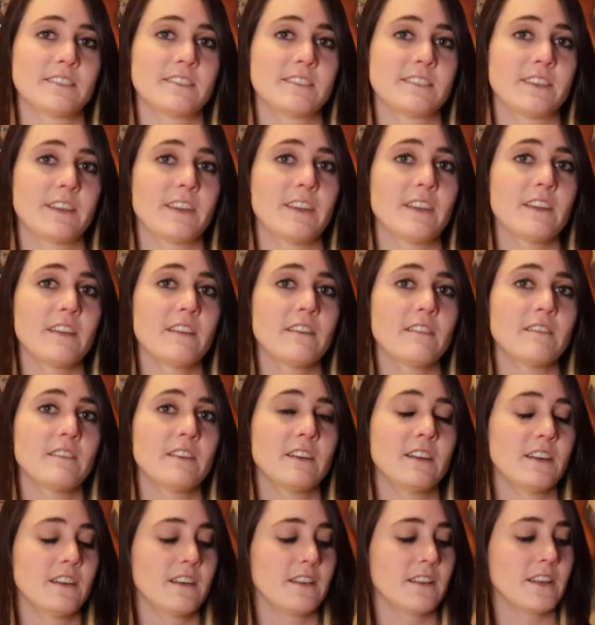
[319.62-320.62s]
C,
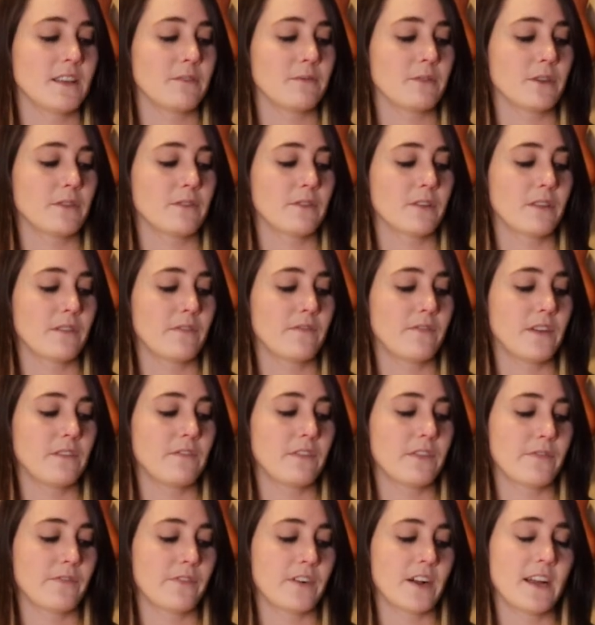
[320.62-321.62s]
then we go to the
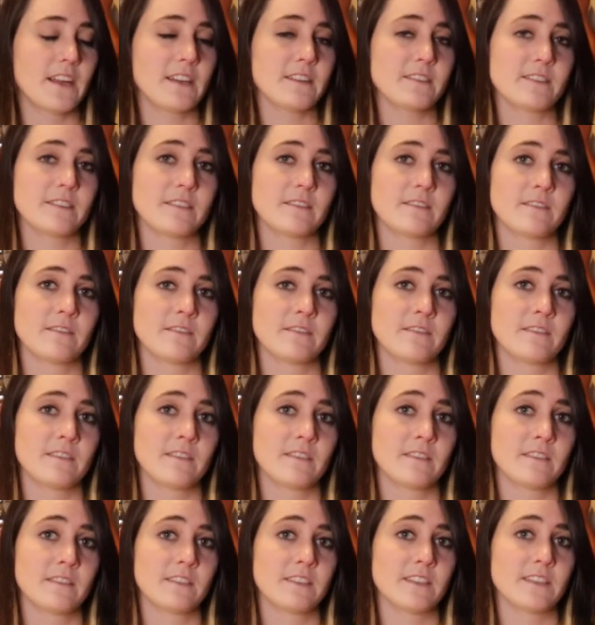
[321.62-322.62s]
5th fret,
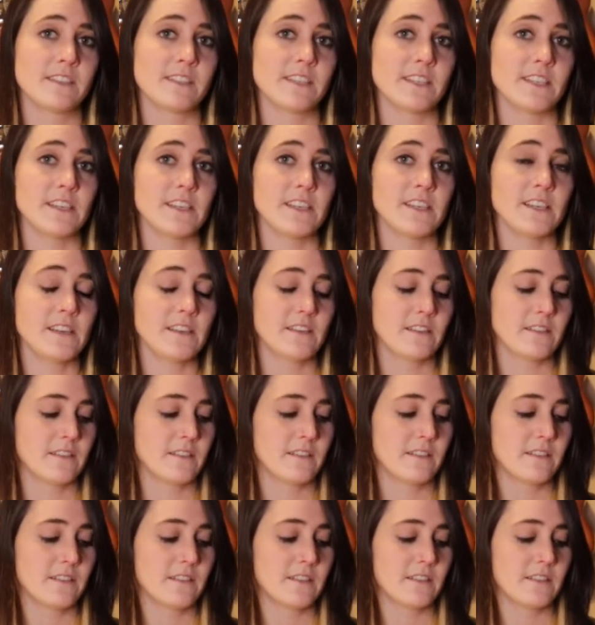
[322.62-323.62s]
D,
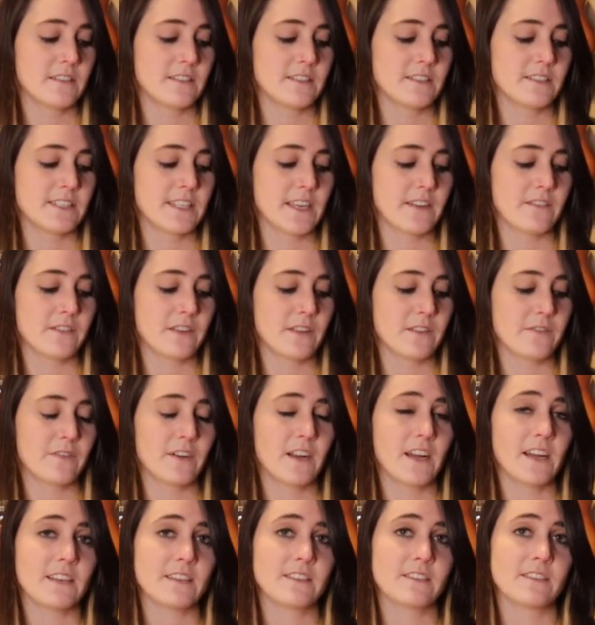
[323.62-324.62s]
7th
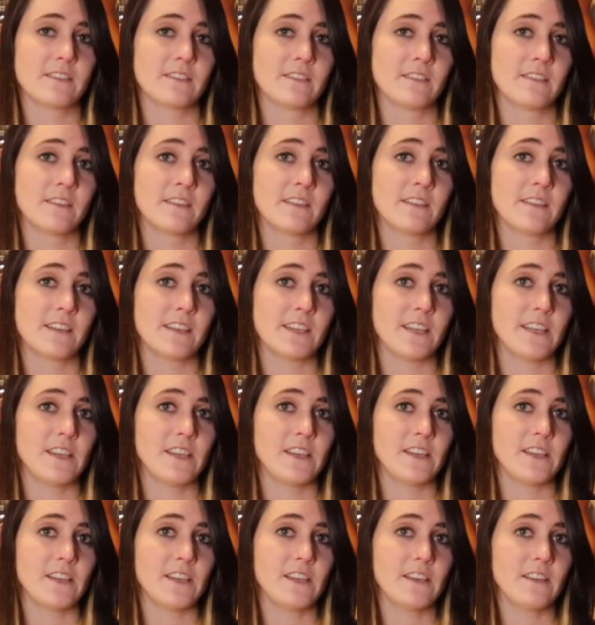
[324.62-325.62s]
fret,
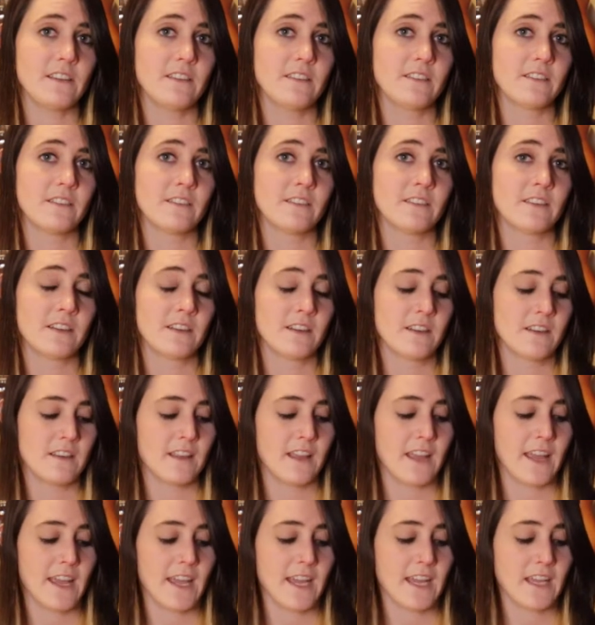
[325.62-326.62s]
E,
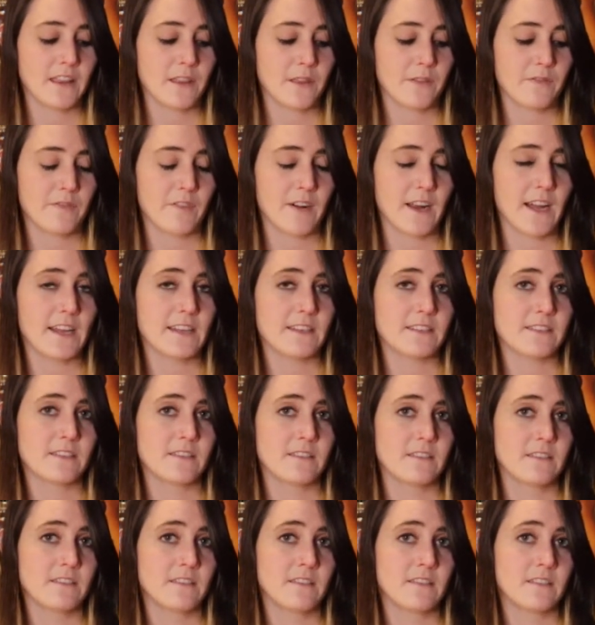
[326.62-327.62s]
8th fret,
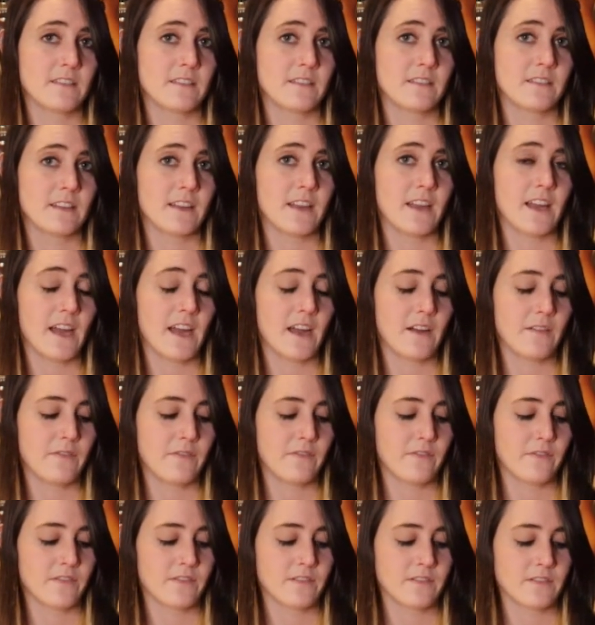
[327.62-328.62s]

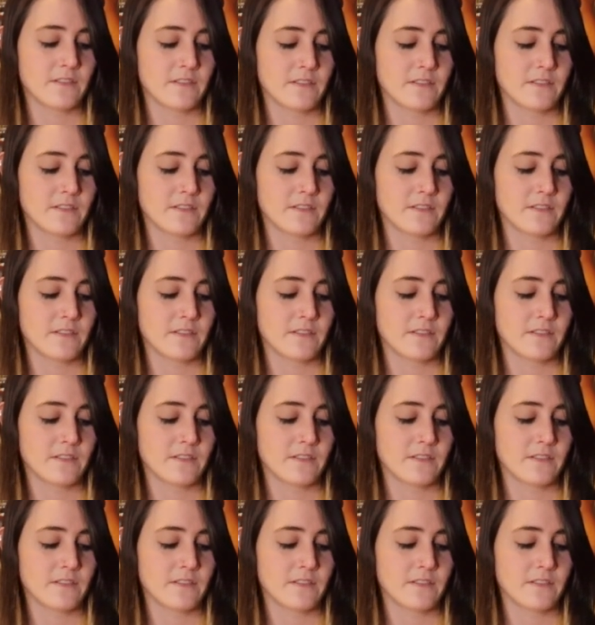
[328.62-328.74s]
F,